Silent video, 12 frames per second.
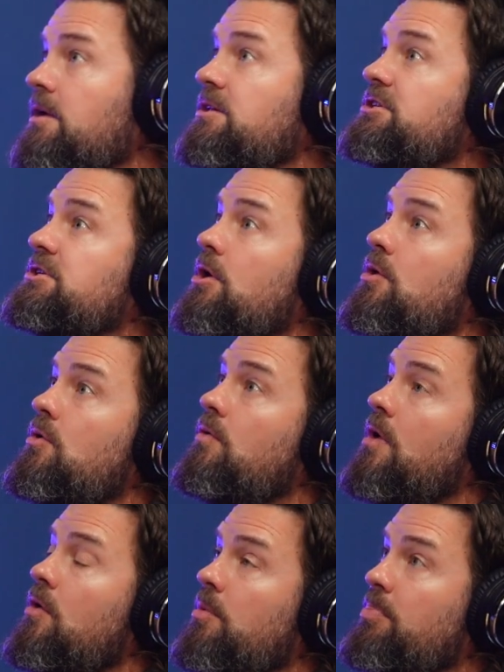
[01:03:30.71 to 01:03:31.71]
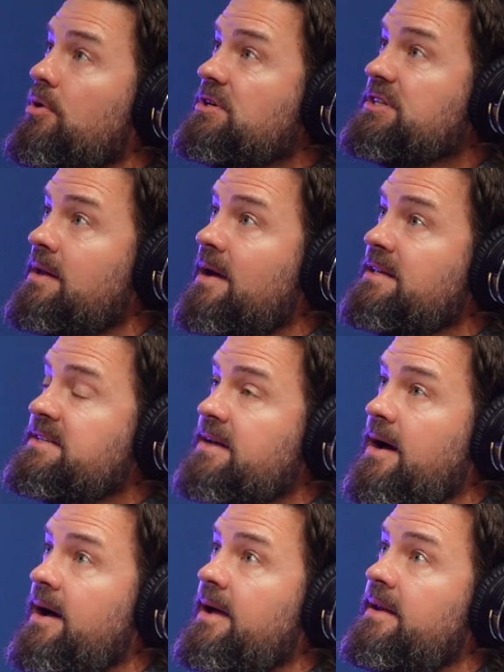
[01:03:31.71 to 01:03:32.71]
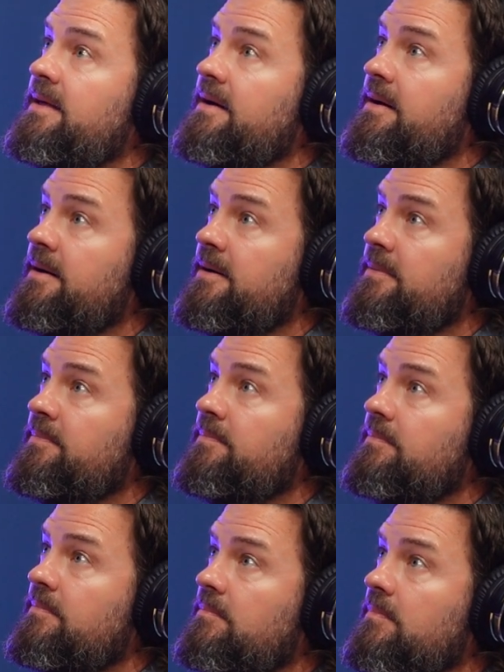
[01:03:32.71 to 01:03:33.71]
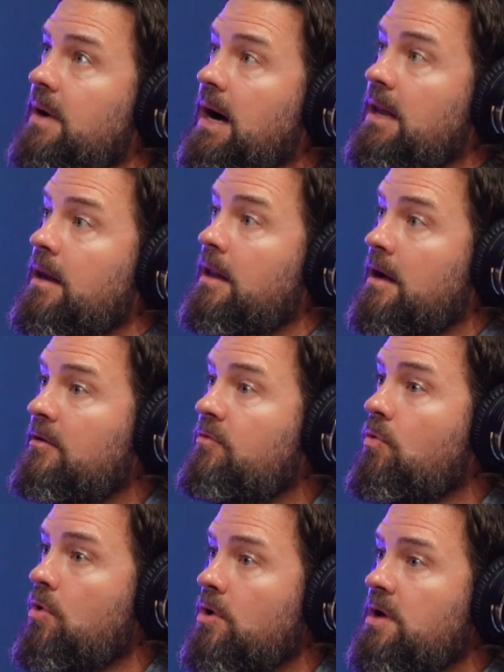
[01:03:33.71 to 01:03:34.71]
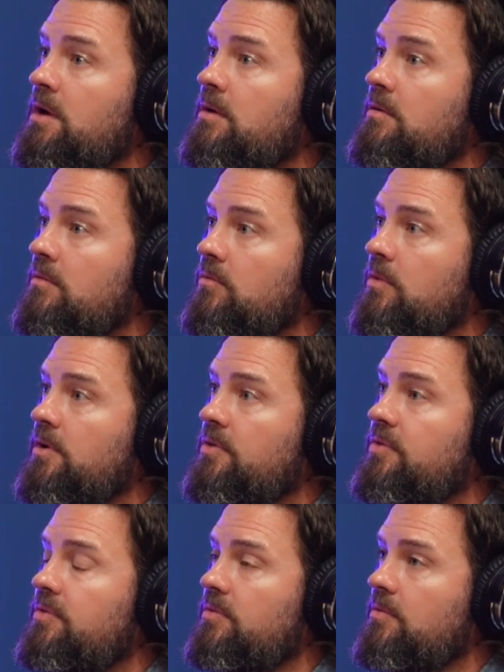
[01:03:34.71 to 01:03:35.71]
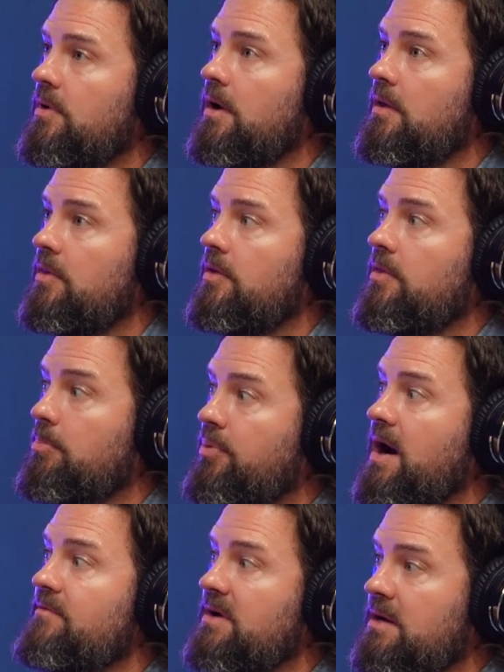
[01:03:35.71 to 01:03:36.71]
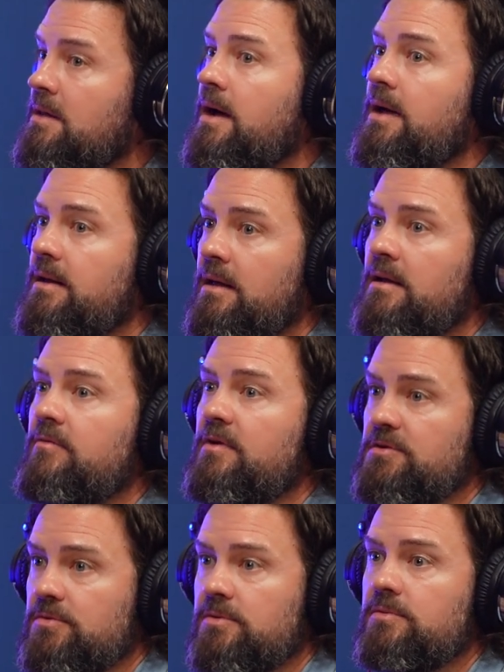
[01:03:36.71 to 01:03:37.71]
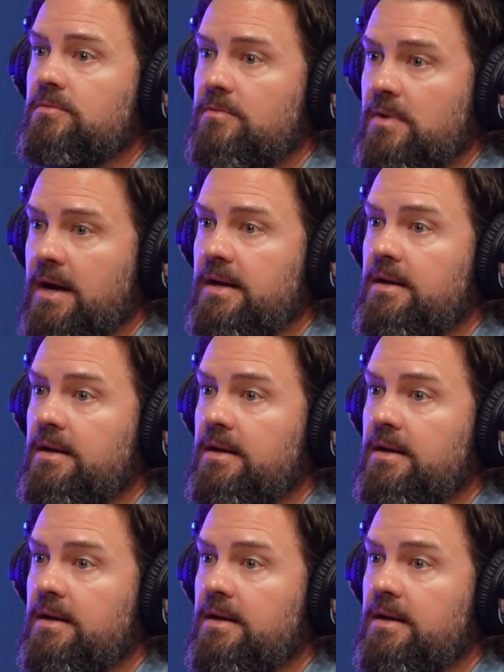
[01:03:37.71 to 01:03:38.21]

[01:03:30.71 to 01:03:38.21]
So on the personal line side, I love working with the private client individual, right?